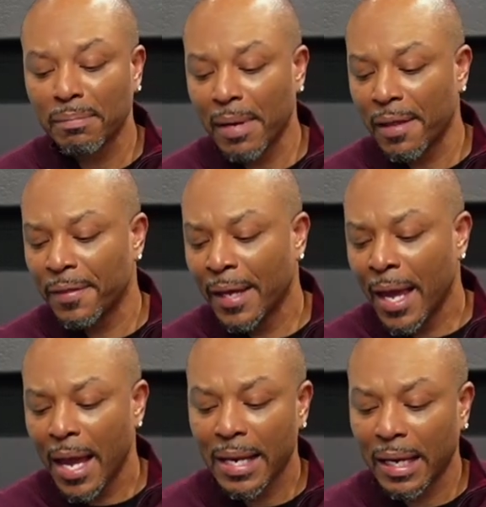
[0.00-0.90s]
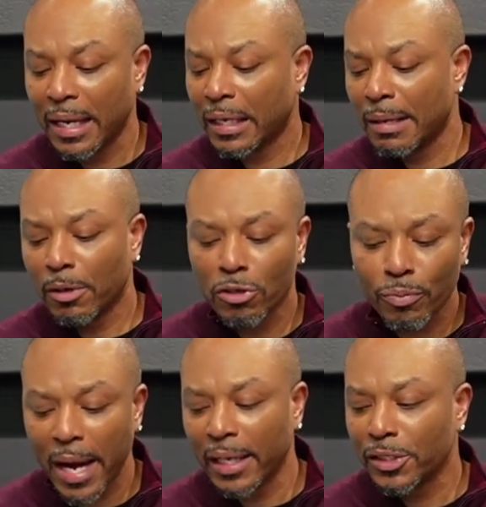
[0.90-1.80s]
a month, and that income goes
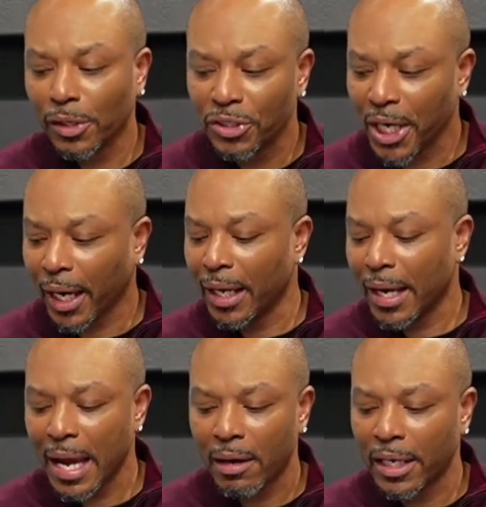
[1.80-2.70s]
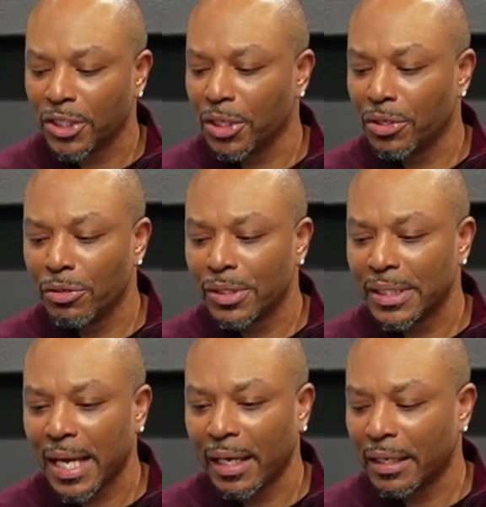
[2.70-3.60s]
right into her checking account, and she uses
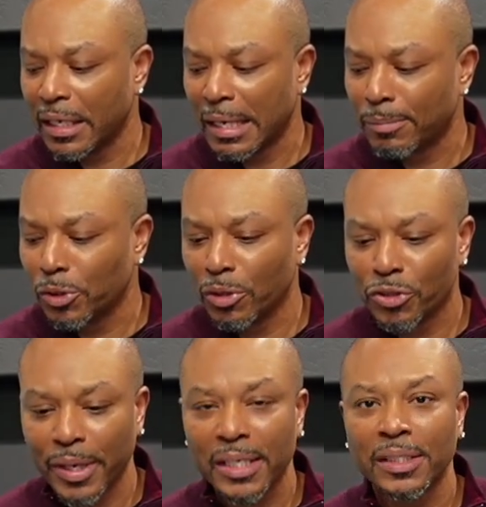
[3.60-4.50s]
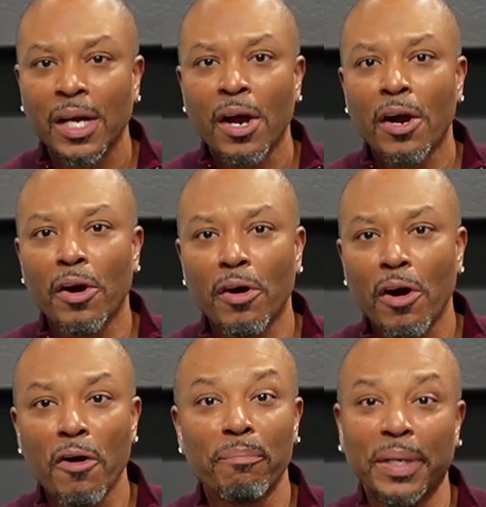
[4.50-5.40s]
that income to address
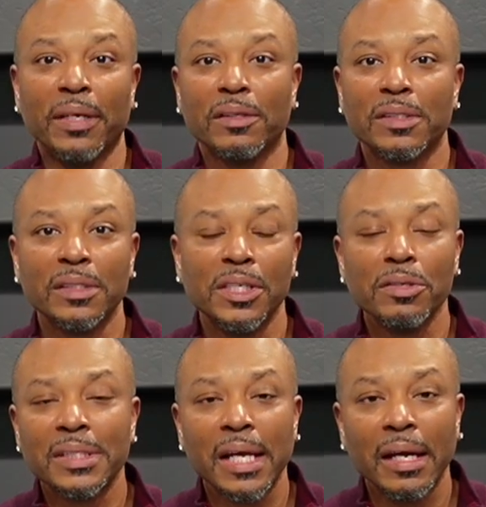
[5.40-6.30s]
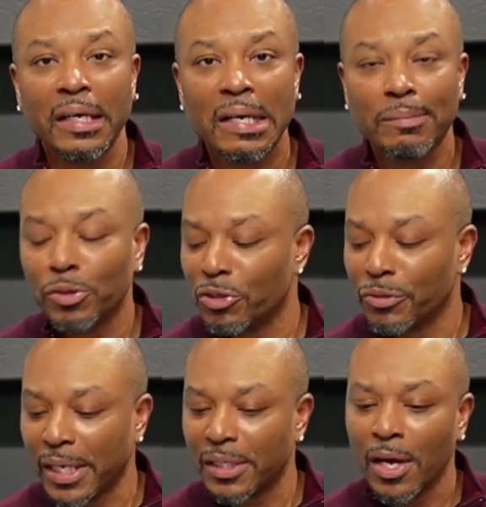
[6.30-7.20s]
her bills. She uses that income to
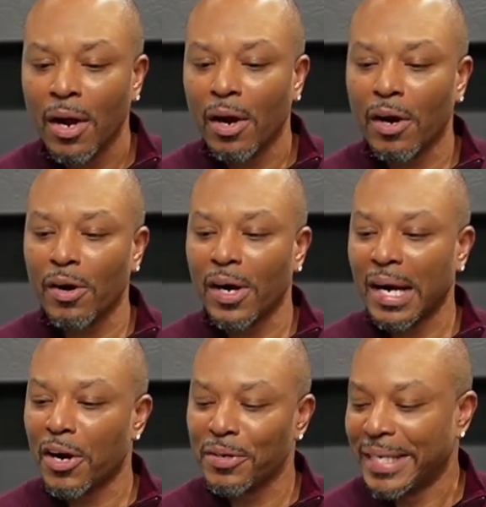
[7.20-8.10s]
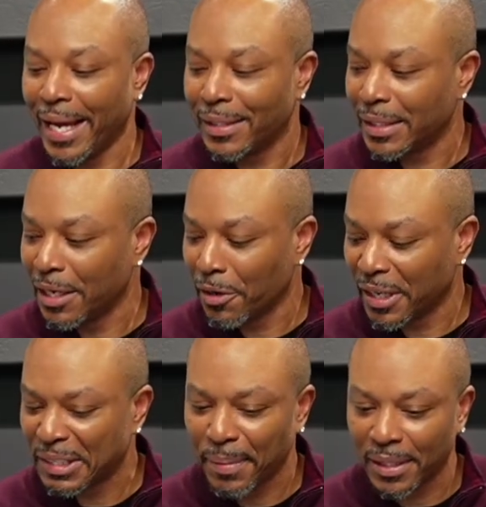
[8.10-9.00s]
address her debts and her
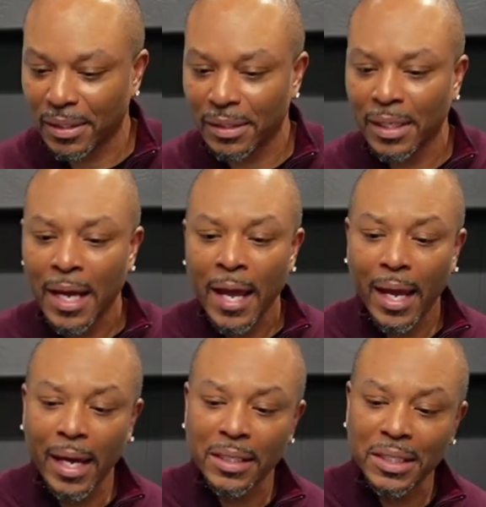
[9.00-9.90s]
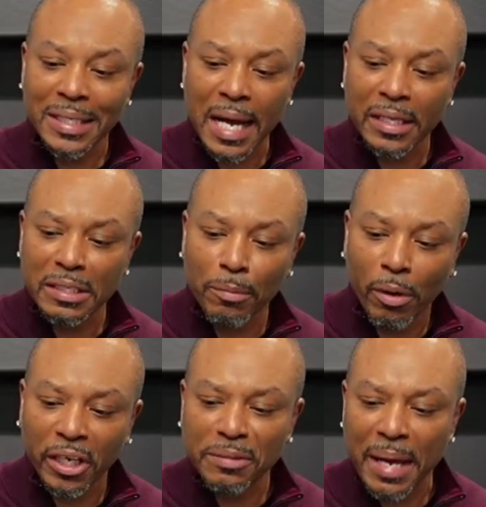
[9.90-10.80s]
expenses. And she's got this
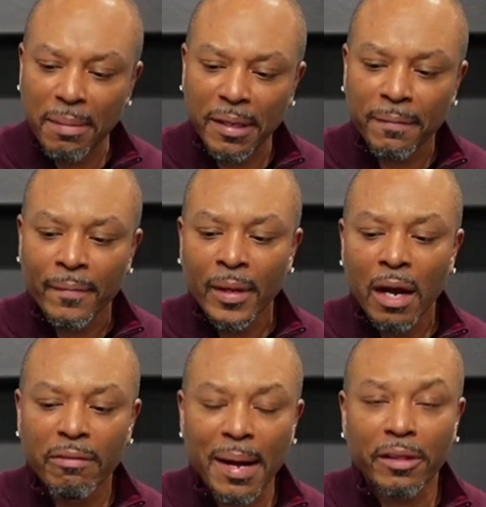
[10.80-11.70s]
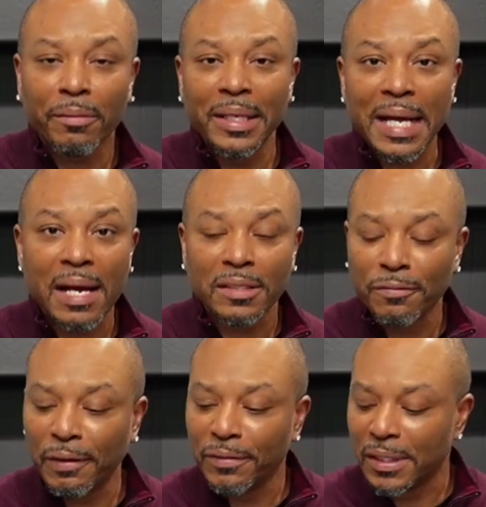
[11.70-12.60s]
mortgage payment of about
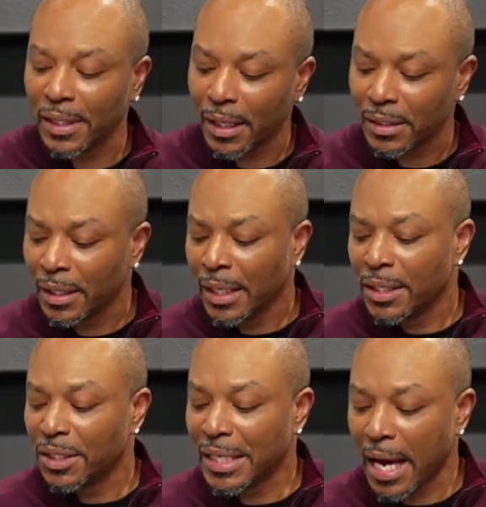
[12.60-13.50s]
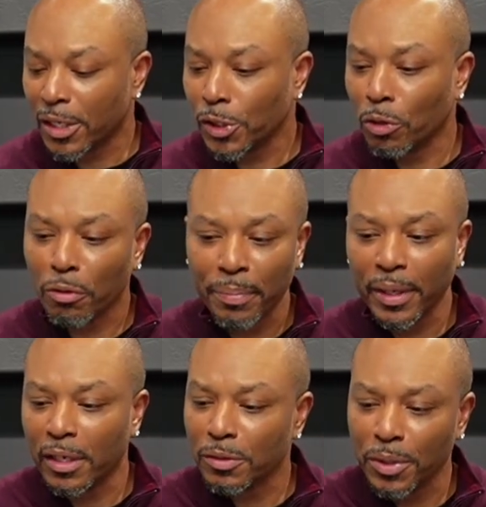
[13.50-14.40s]
$3,056. She's got a total
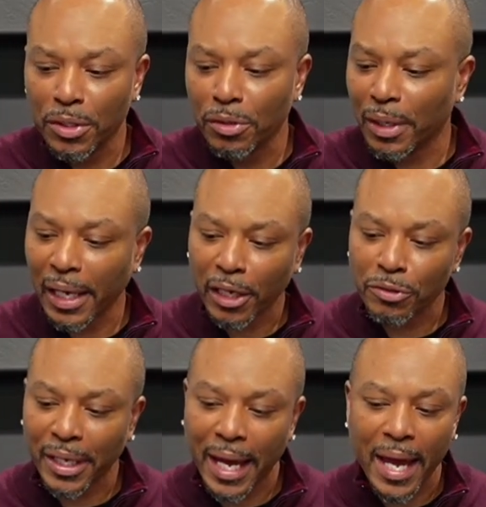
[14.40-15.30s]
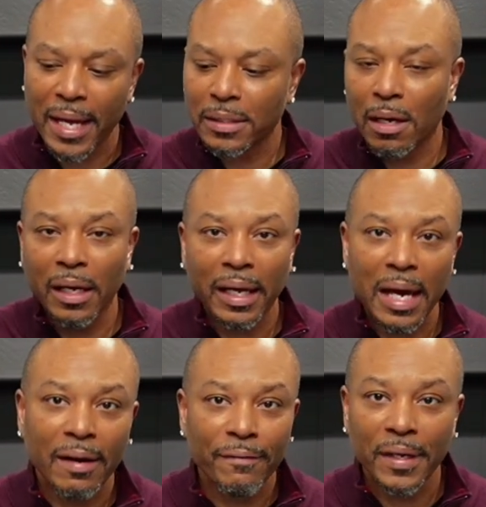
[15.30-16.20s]
bills when you do electric, gas, all of that
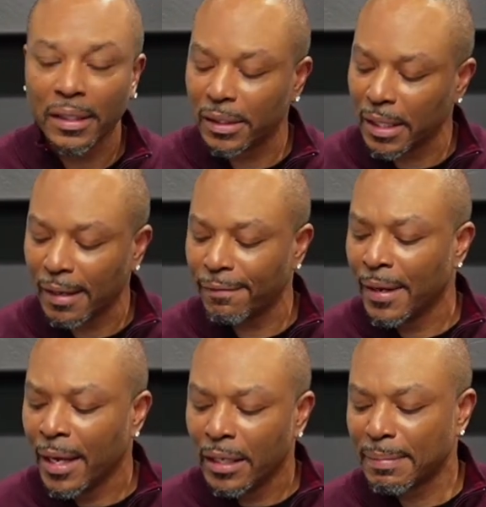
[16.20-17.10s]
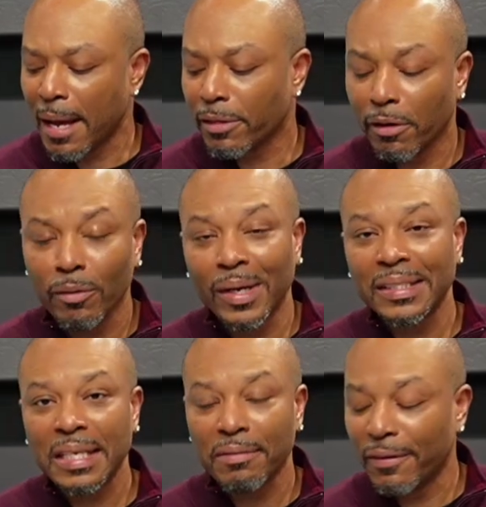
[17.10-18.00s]
kind of fun stuff. It's about
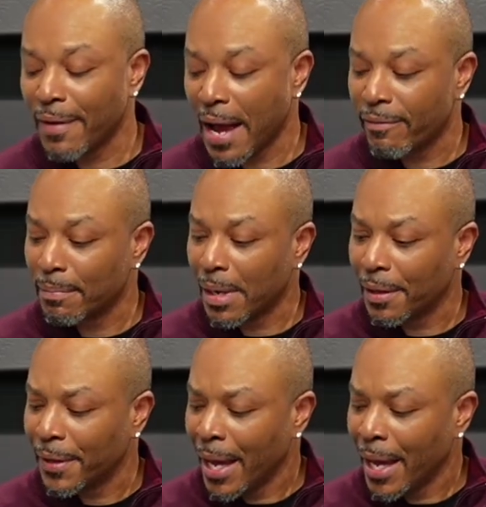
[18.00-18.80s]
$31.75 a month.